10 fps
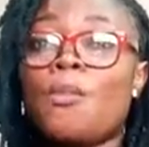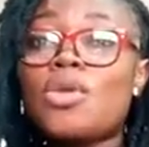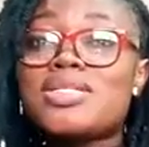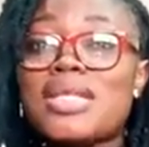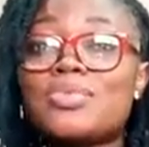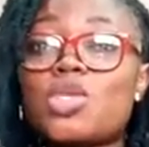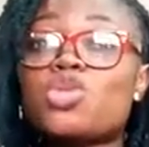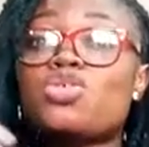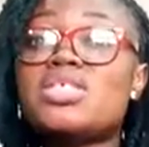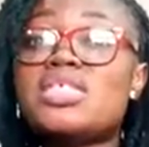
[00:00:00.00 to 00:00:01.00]
most times is
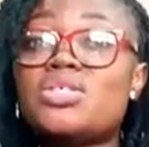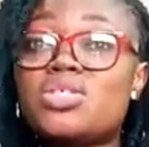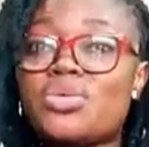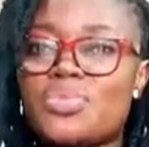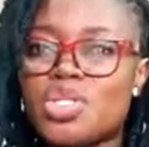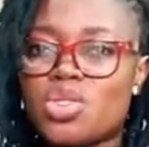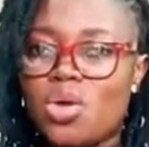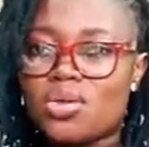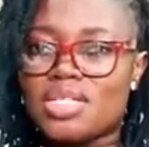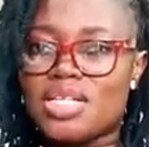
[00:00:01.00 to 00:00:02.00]
when you get the
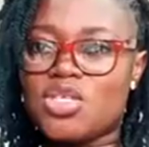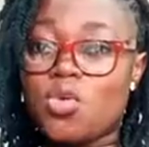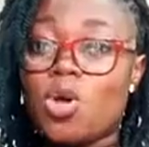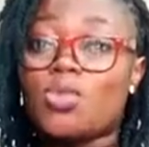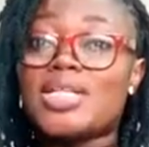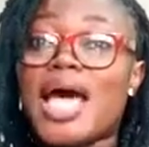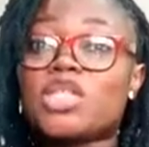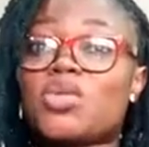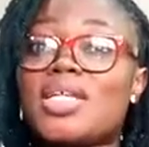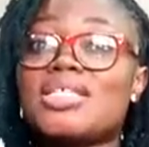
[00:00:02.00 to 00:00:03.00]
results that you want.
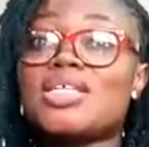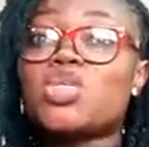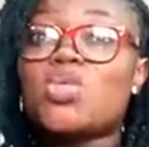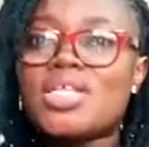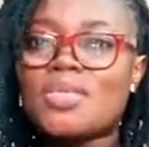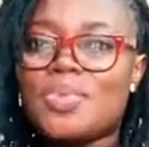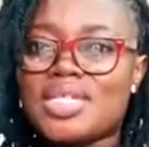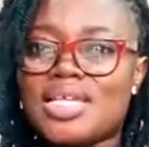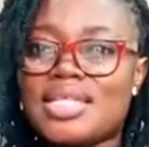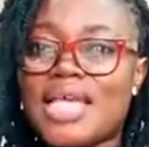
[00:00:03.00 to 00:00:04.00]
Actually, it's the
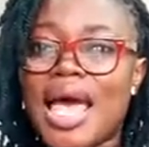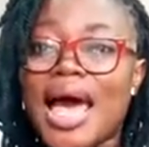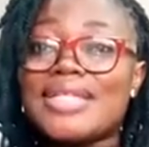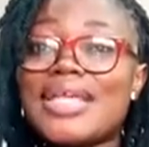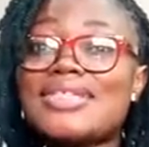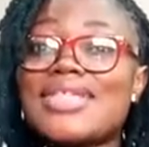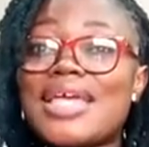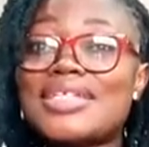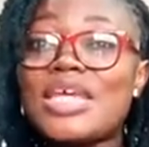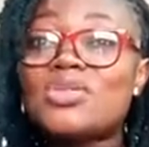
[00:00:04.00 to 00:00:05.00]
20%, and that
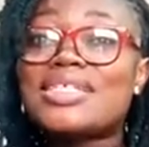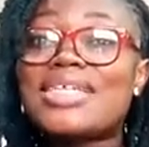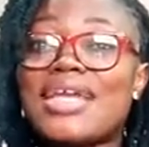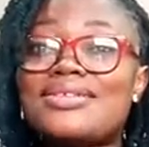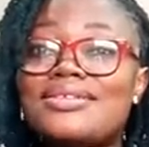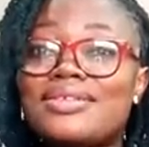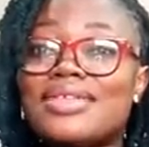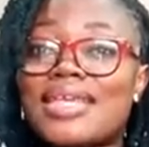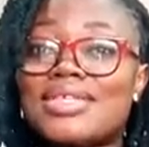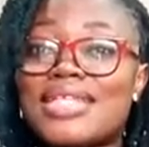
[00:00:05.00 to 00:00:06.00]
entails getting the
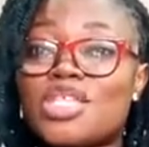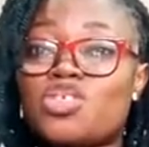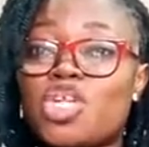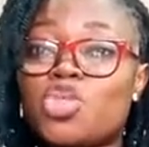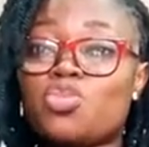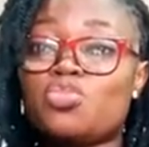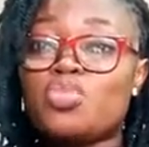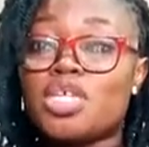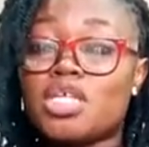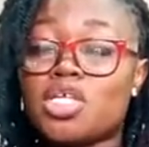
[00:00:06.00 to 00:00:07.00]
things that you
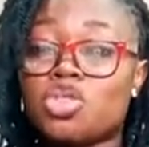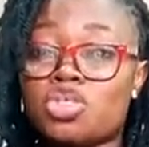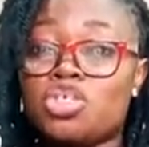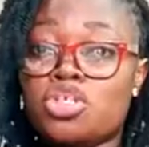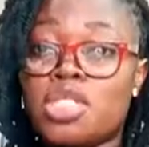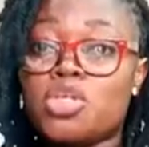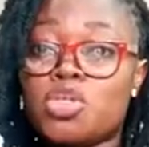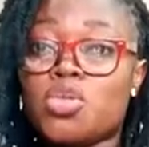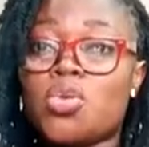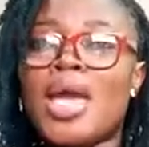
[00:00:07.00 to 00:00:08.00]
need to
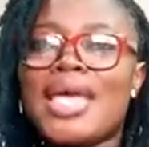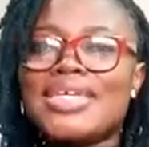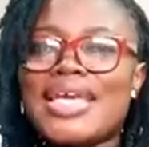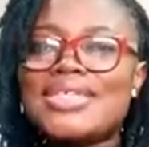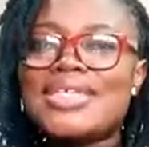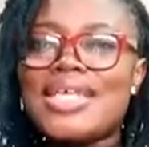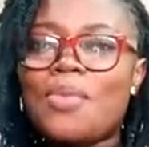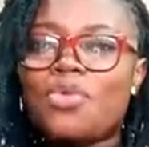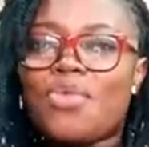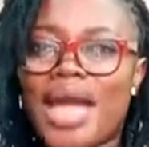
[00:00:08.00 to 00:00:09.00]
do, getting
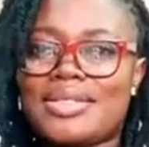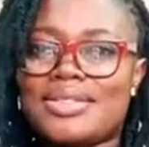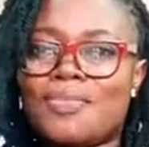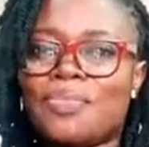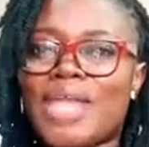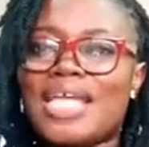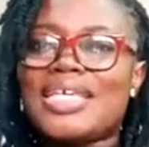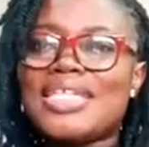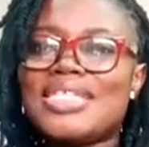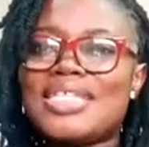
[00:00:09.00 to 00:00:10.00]
them right, and
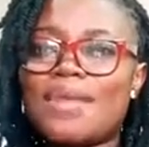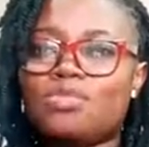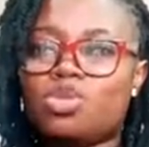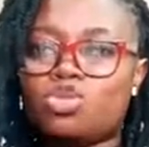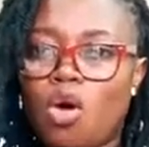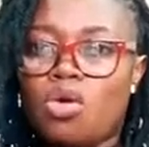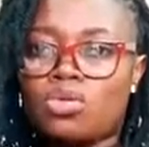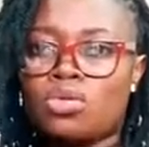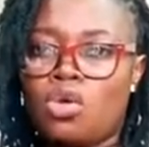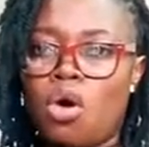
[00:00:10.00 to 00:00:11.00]
getting them done
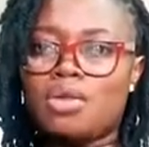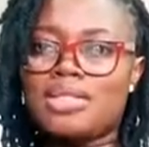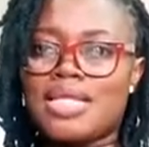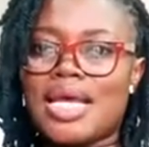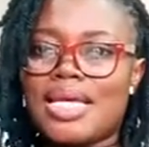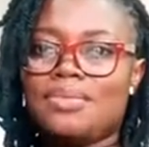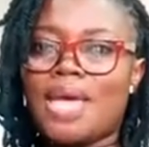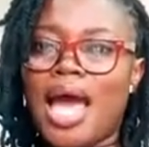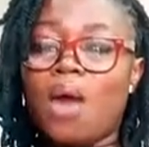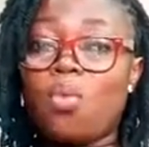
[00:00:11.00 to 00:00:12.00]
on time,
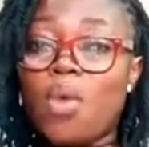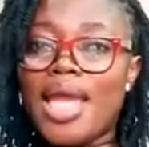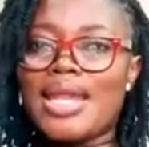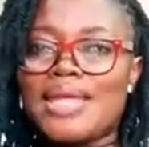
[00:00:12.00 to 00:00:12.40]
and when